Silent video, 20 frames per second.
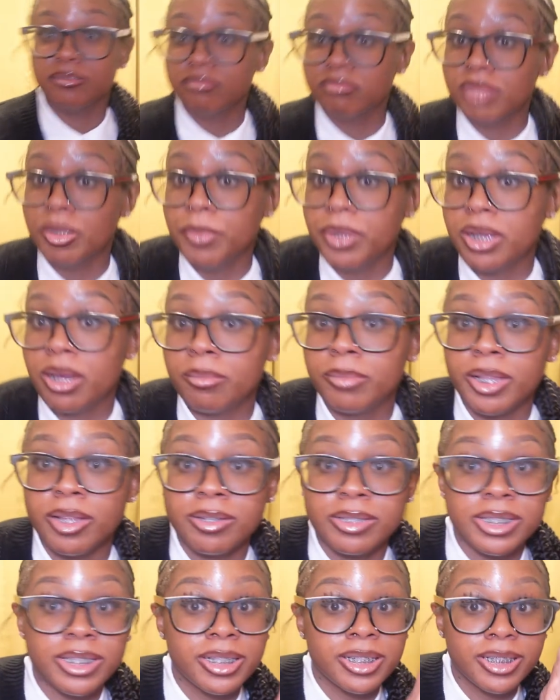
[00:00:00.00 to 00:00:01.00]
let me come
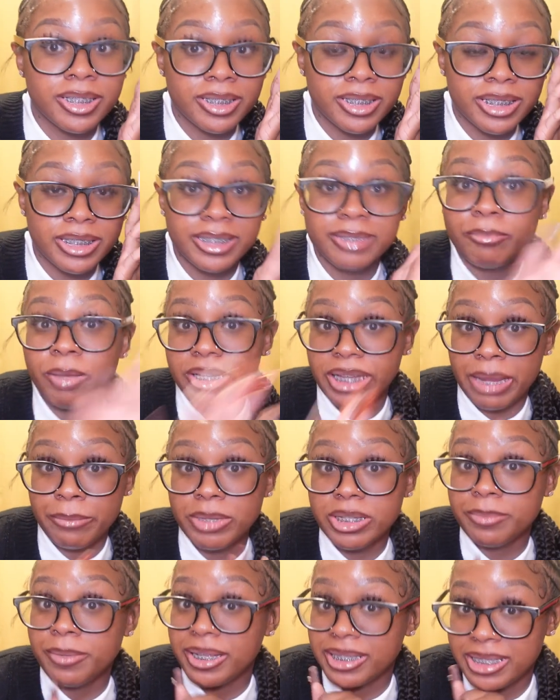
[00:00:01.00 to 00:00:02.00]
closer. My
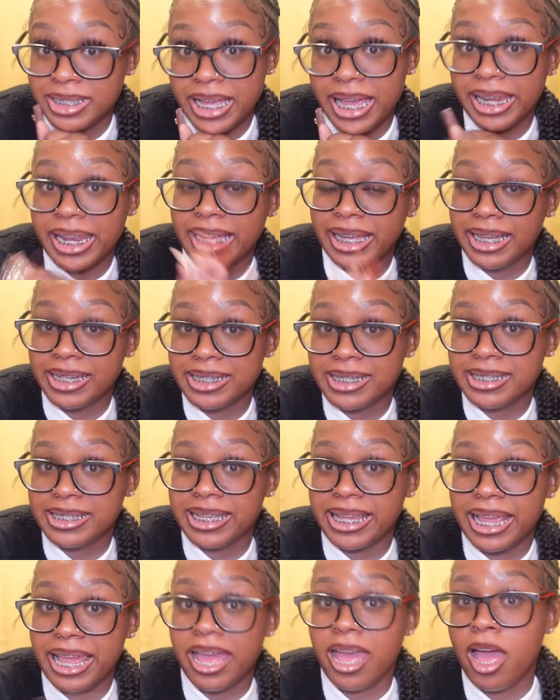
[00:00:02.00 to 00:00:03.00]
camera's about to die, like I just
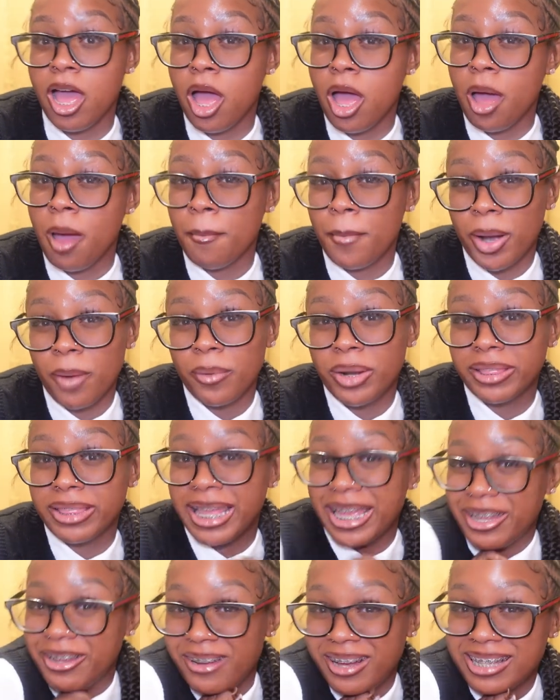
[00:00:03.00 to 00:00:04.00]
said. But I want to
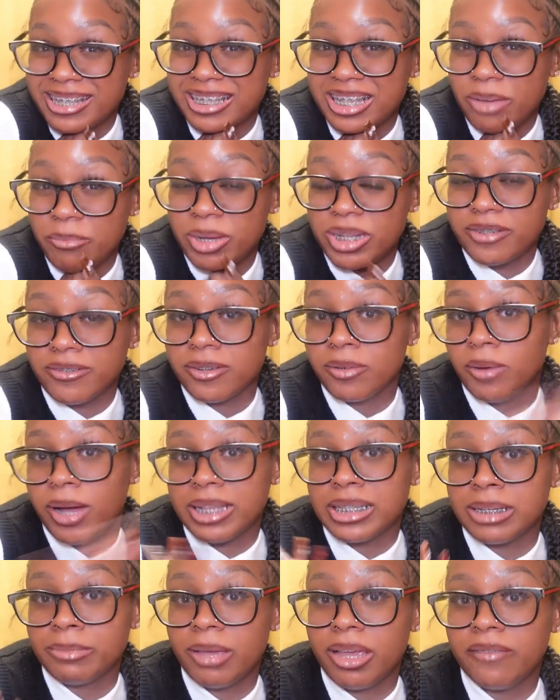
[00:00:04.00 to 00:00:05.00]
thank you all so much for
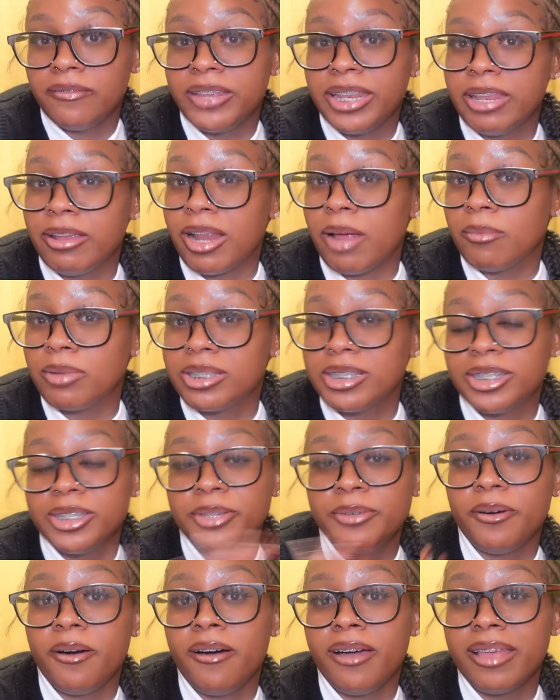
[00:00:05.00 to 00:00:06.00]
watching my video, and I will see
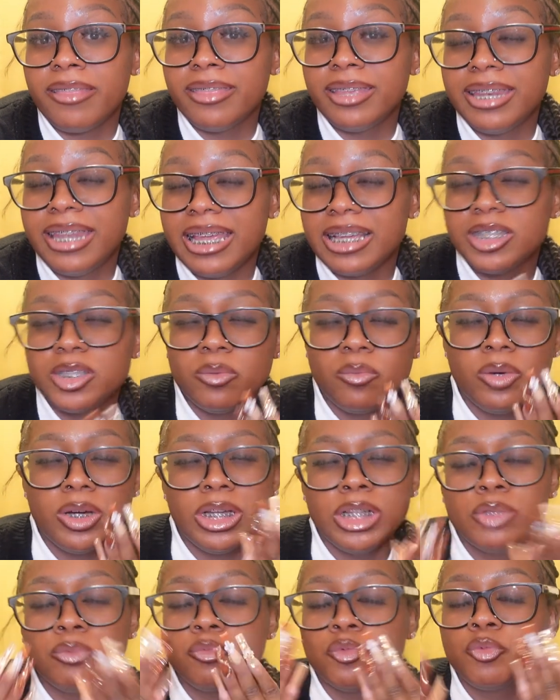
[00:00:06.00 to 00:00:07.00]
you all in the next
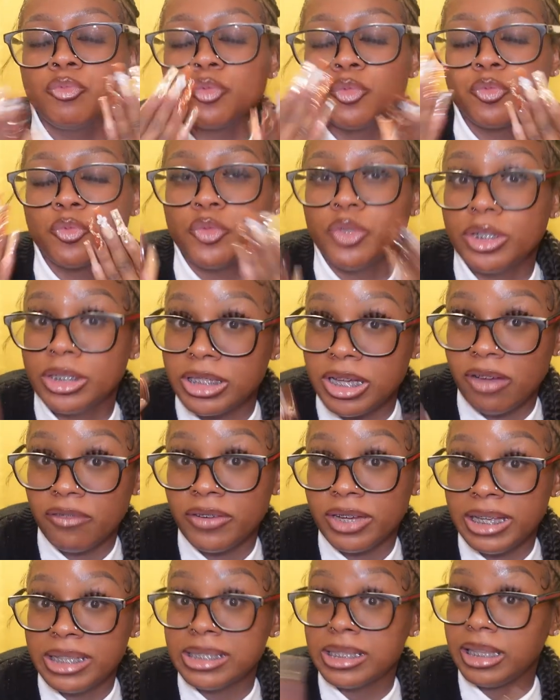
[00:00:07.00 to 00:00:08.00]
one. Don't
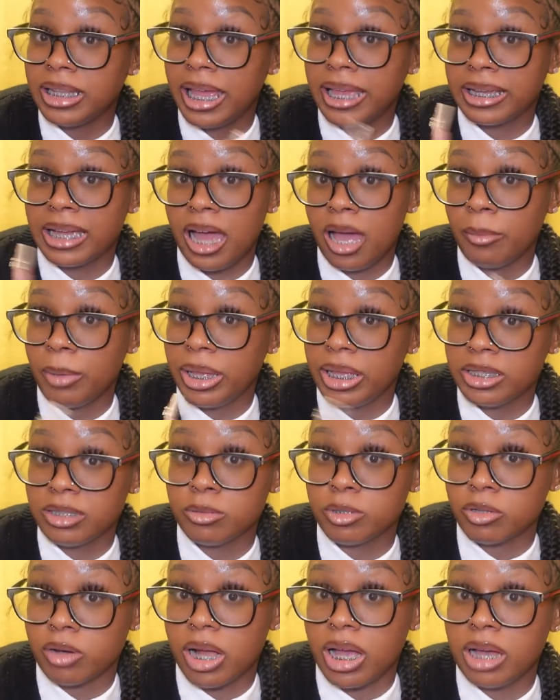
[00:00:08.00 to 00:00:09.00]
forget to like, comment, and
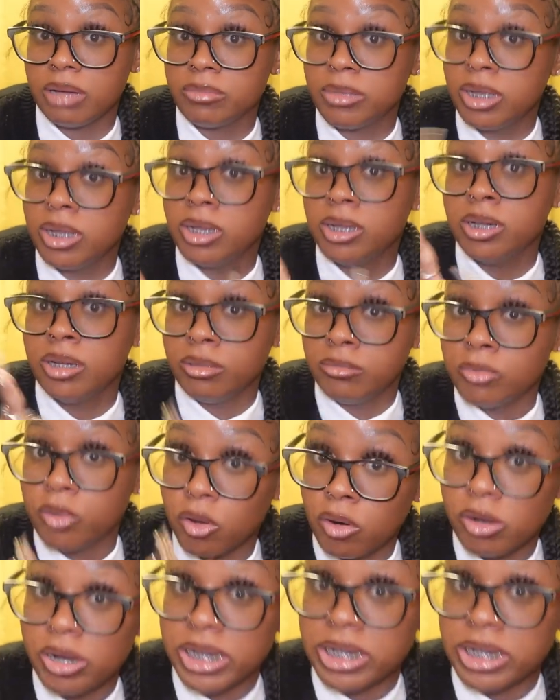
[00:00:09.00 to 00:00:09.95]
subscribe, or